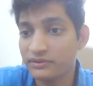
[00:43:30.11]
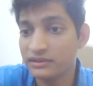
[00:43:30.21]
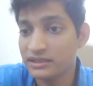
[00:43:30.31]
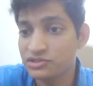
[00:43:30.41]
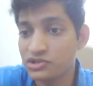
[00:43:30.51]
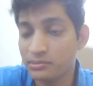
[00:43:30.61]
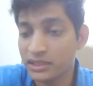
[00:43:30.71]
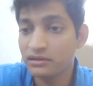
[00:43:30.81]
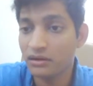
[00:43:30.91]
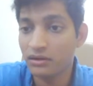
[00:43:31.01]
the
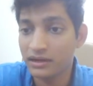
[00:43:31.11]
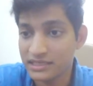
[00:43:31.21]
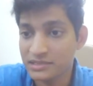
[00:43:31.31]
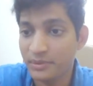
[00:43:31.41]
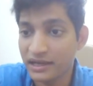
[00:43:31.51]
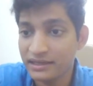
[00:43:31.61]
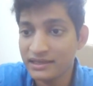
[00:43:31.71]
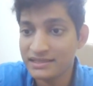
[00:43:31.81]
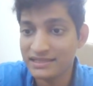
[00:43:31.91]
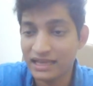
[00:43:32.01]
instrument on
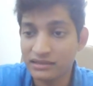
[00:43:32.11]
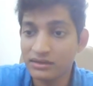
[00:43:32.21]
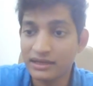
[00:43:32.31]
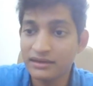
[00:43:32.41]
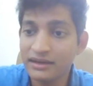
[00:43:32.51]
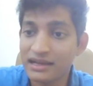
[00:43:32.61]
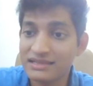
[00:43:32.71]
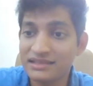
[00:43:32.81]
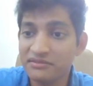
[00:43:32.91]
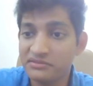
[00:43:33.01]
expiry is calculated
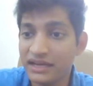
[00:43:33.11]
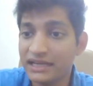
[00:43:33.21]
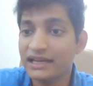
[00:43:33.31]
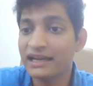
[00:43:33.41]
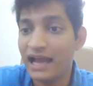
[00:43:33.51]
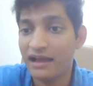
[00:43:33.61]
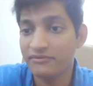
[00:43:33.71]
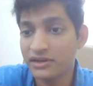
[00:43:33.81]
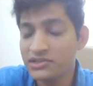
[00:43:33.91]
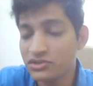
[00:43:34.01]
as the weighted
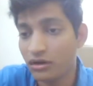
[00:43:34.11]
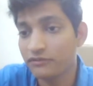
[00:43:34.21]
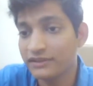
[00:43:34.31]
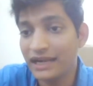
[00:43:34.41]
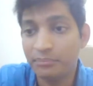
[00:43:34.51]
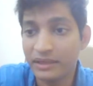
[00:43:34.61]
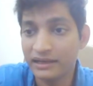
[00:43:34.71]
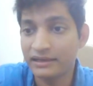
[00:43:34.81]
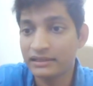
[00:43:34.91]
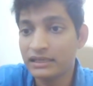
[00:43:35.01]
average of that
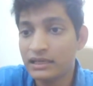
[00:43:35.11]
period.